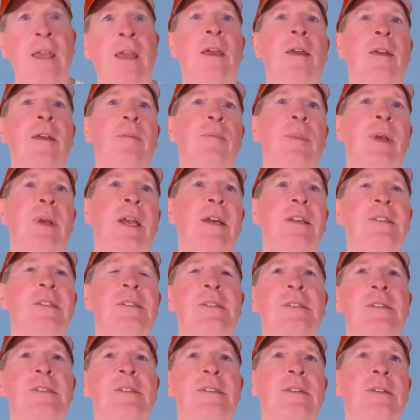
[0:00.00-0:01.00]

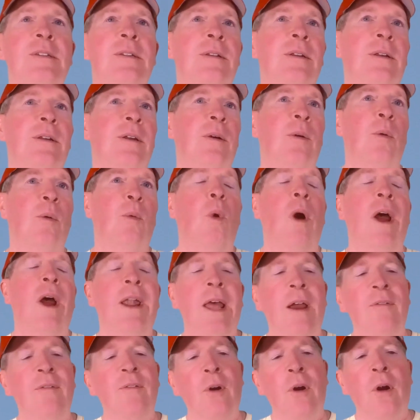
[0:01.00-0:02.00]
because
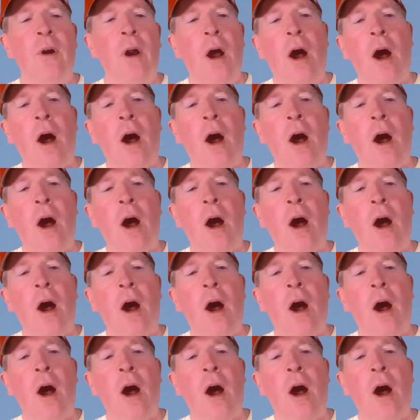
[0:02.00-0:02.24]
whenever